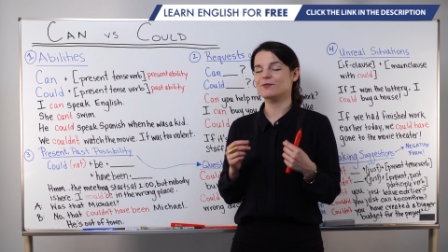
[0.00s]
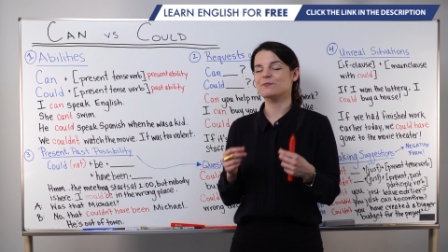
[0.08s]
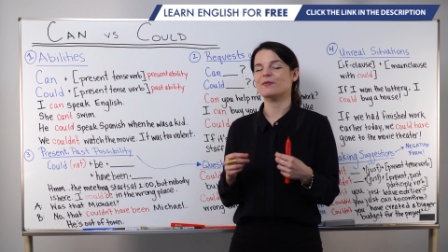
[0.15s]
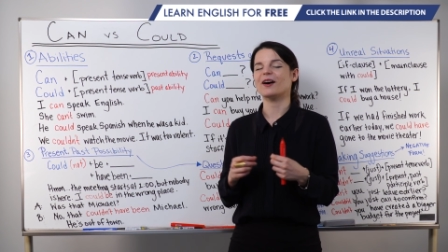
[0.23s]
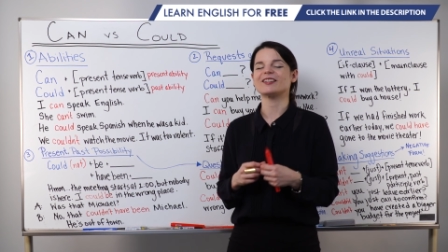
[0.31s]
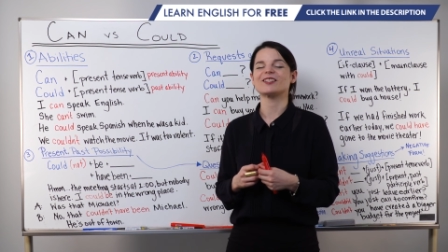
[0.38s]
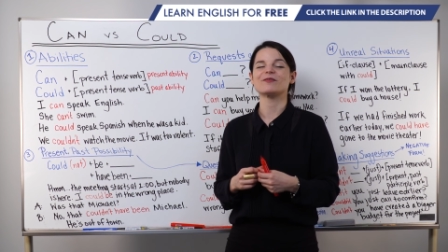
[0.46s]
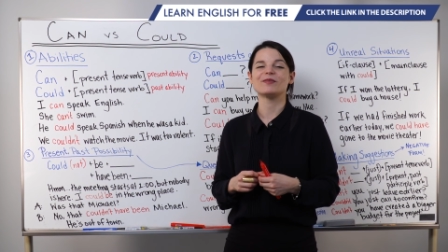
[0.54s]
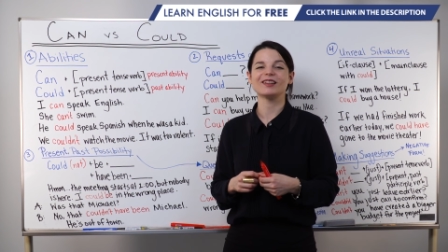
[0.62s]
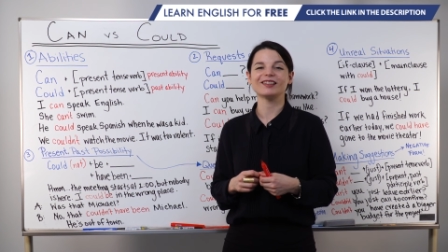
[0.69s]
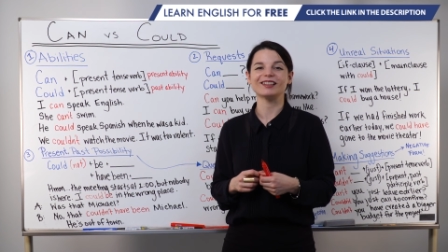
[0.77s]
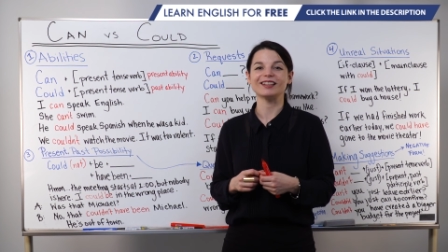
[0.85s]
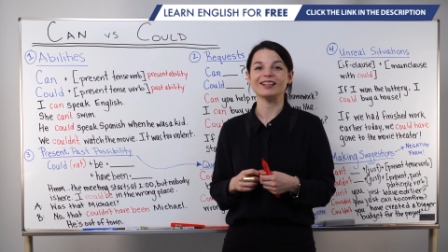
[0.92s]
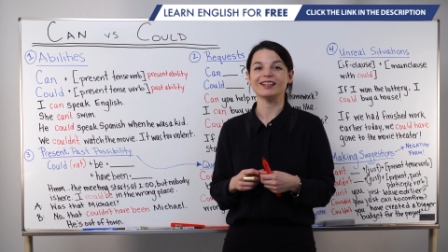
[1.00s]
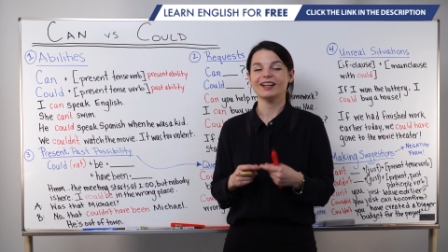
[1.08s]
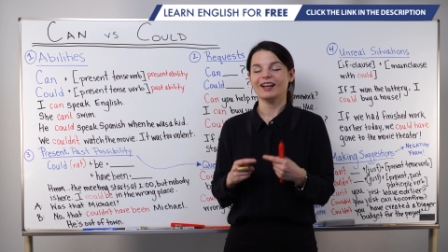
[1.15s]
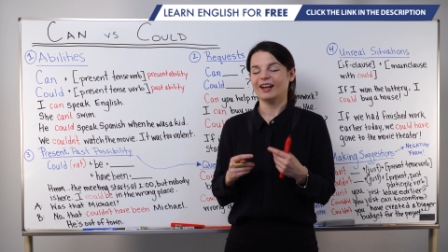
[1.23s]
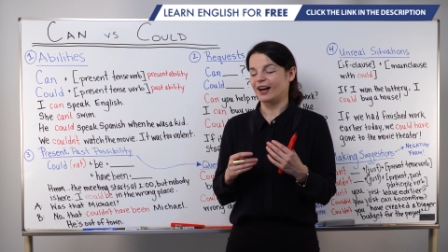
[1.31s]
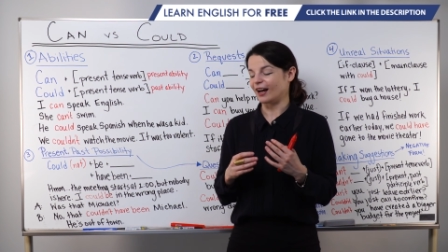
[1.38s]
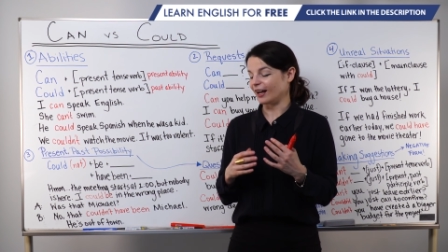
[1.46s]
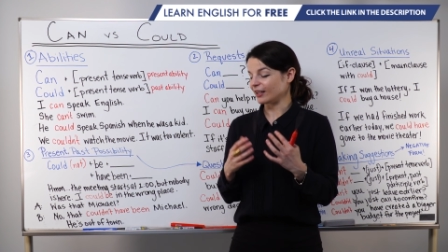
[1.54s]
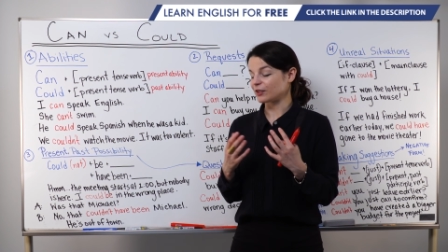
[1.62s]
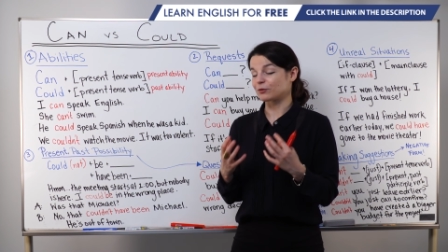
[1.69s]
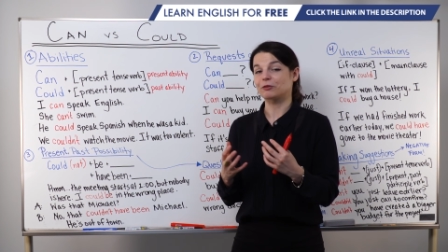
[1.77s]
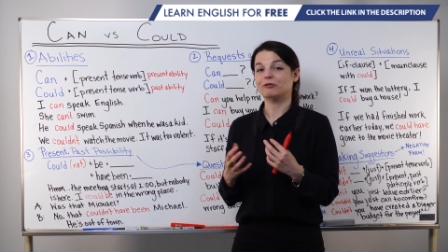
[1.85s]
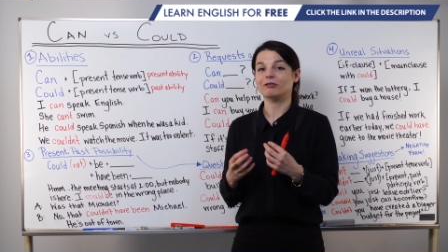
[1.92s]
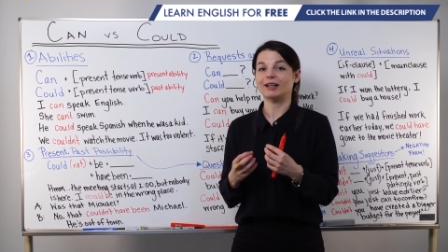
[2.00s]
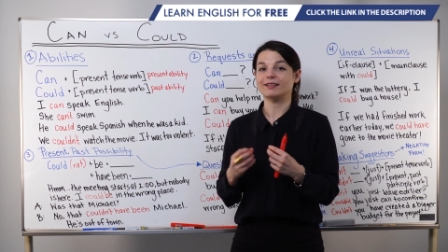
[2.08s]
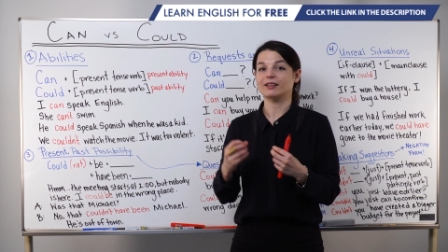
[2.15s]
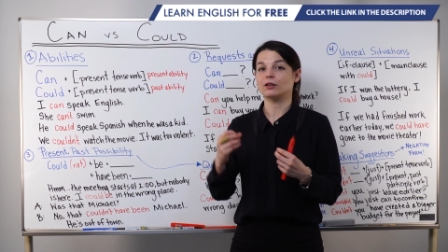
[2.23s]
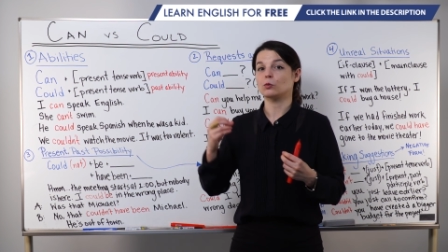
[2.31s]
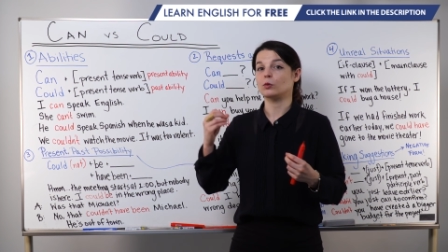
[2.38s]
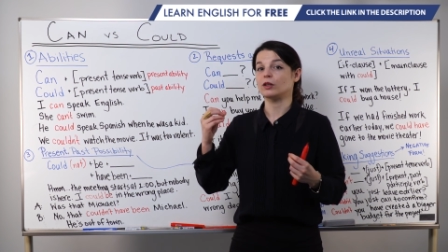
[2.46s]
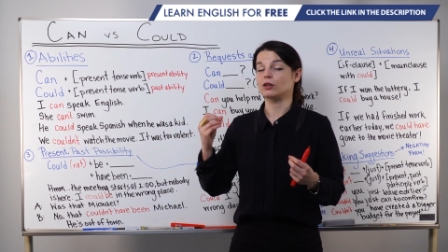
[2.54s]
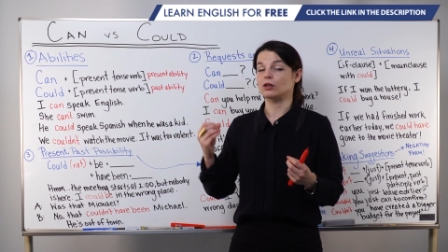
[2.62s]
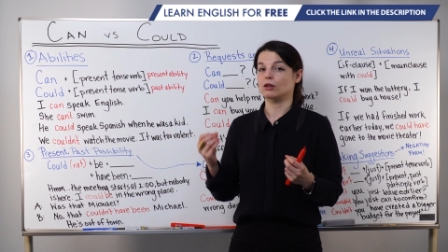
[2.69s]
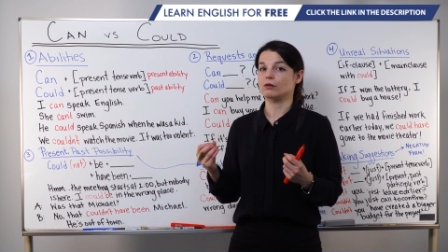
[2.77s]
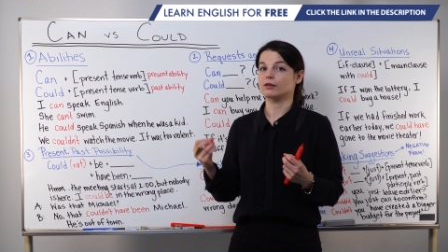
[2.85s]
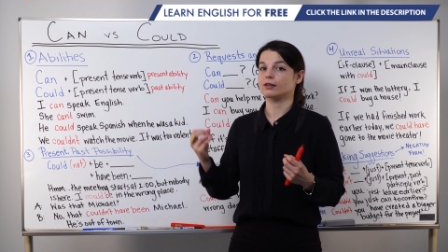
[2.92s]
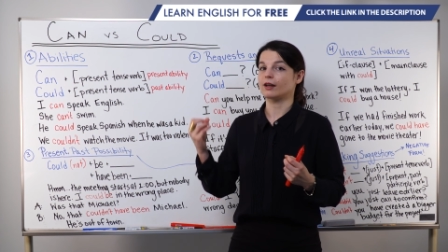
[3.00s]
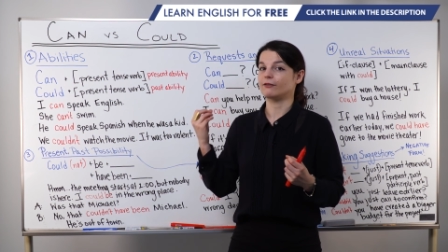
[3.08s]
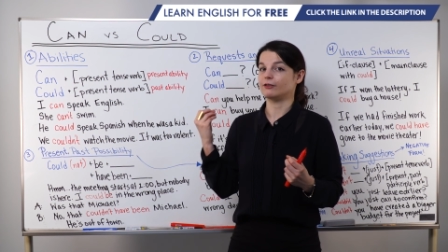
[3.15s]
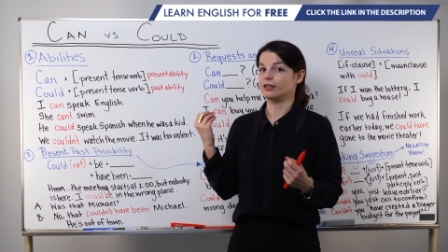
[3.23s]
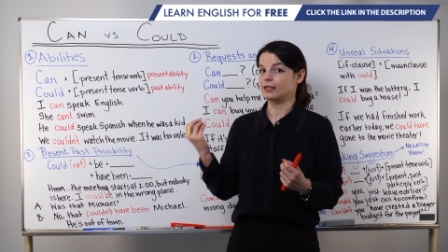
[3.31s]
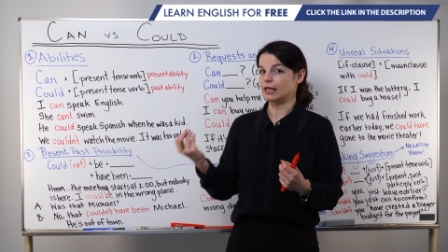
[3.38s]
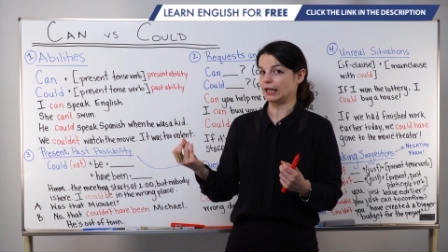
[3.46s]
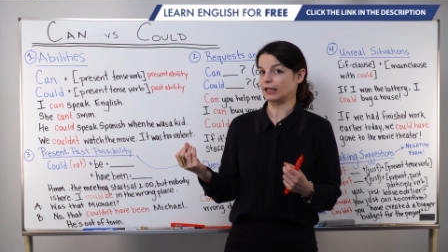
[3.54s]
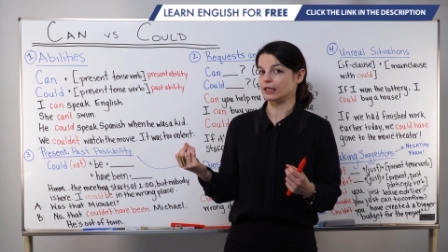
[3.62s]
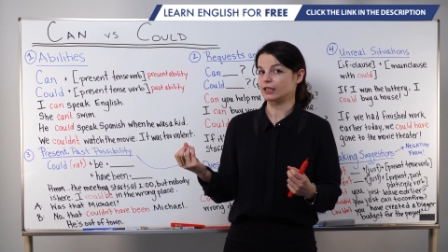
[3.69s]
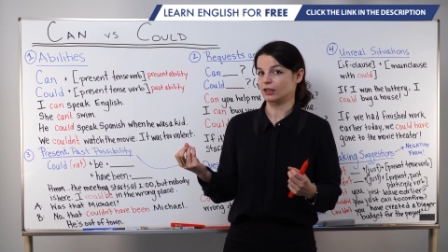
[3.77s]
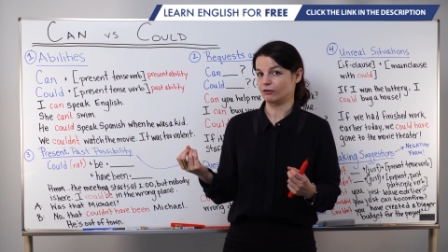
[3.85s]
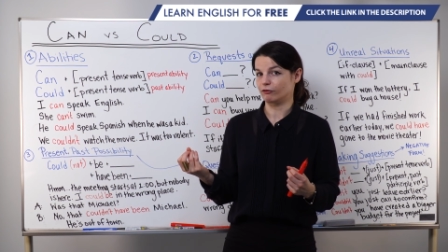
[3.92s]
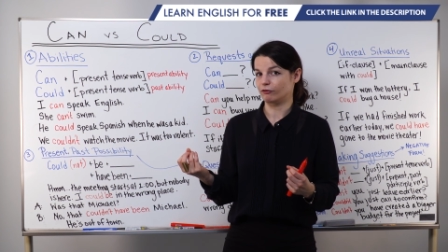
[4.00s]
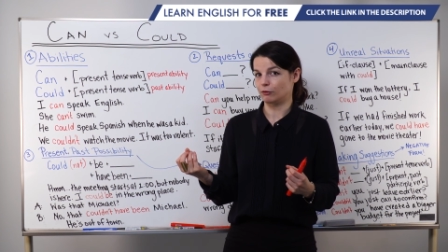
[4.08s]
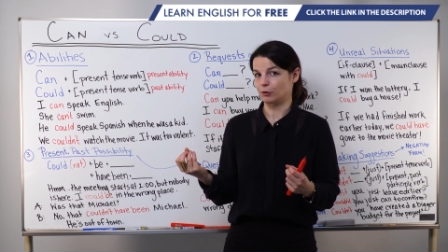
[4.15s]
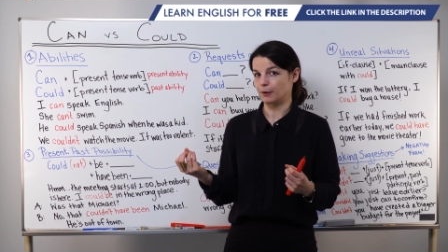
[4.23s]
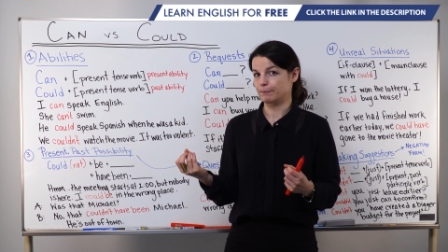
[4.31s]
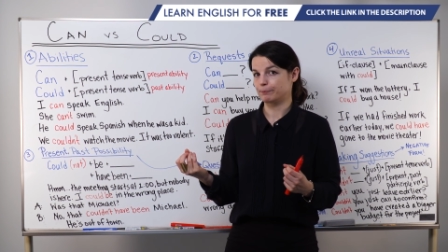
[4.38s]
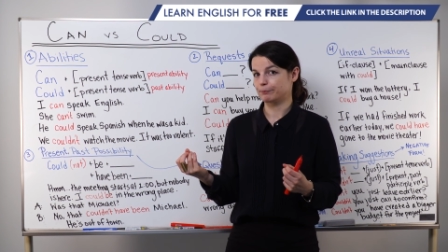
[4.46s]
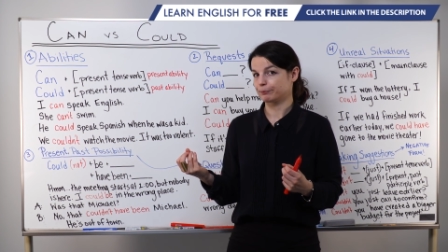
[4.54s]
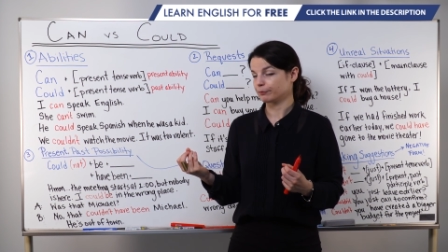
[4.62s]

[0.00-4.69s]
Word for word: impossibility uh, is reflected with use of the negative form.